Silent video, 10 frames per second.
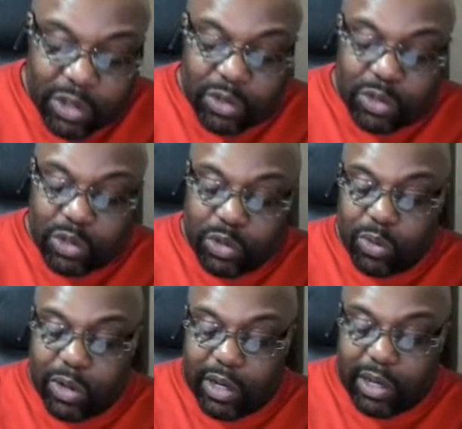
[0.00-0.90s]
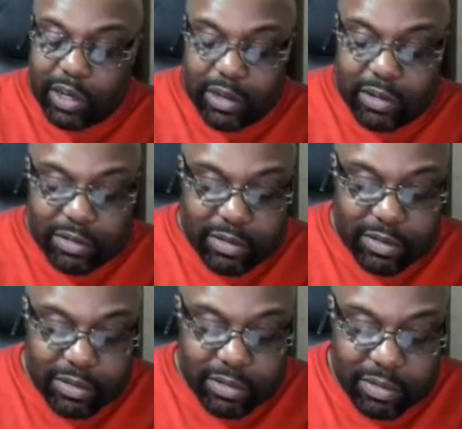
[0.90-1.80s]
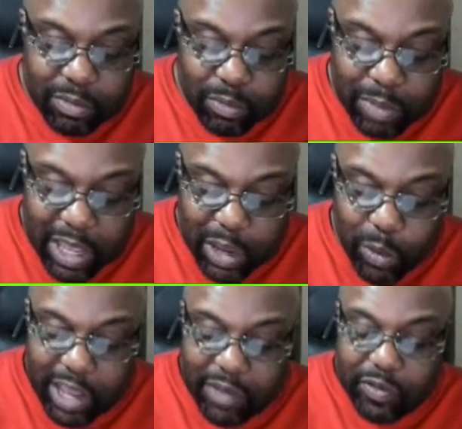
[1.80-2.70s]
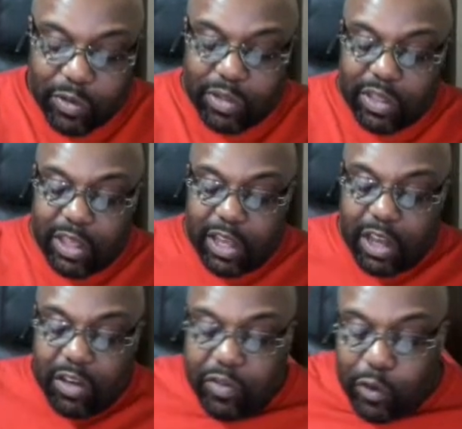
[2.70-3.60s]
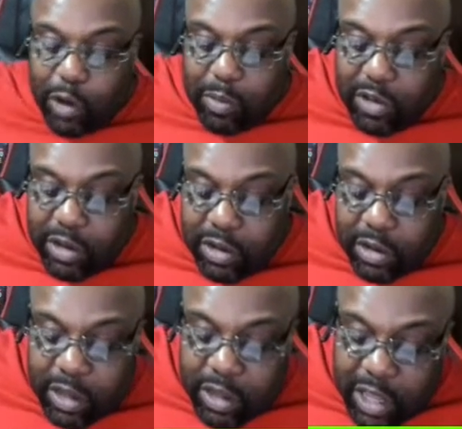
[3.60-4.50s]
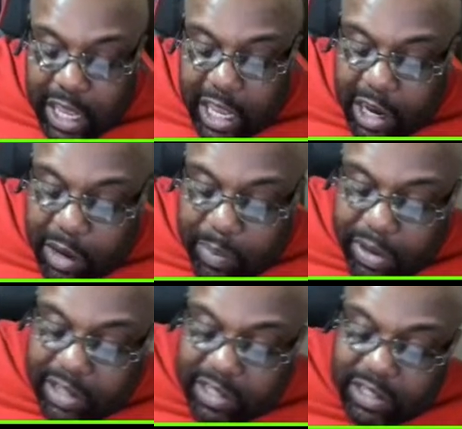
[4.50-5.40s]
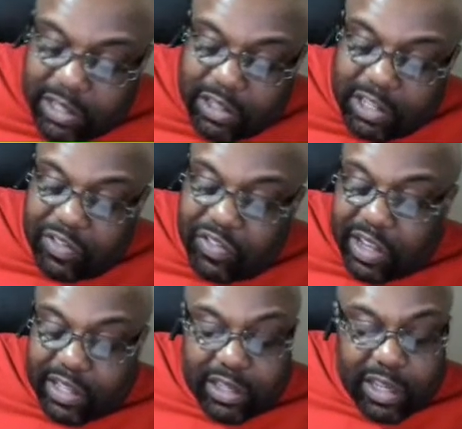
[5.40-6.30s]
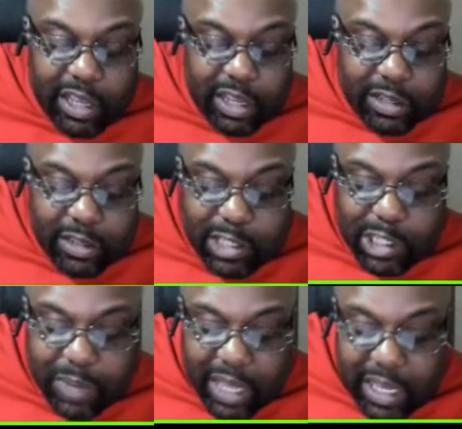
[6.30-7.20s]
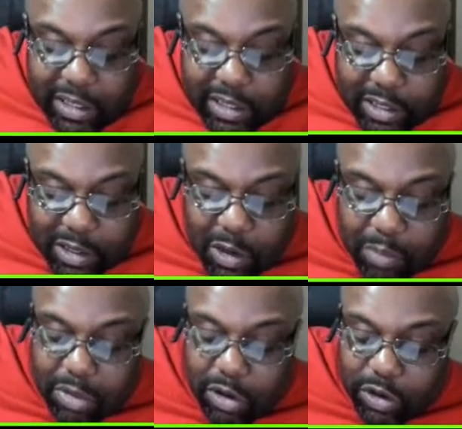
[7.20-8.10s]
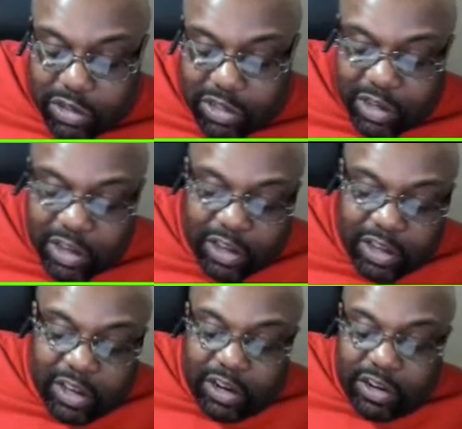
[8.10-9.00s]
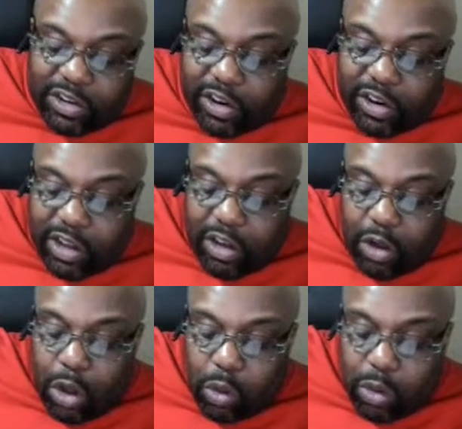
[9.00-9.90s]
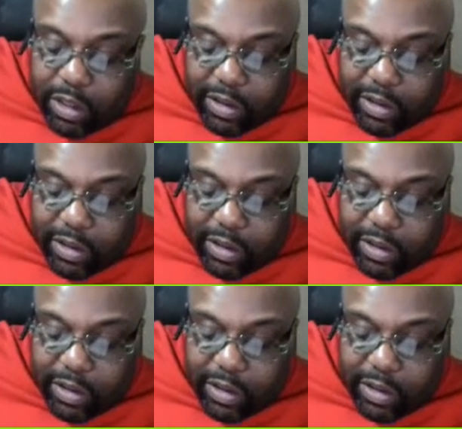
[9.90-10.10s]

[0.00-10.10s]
to make way for the former Airbus defense and space boss, Dirk Hulk.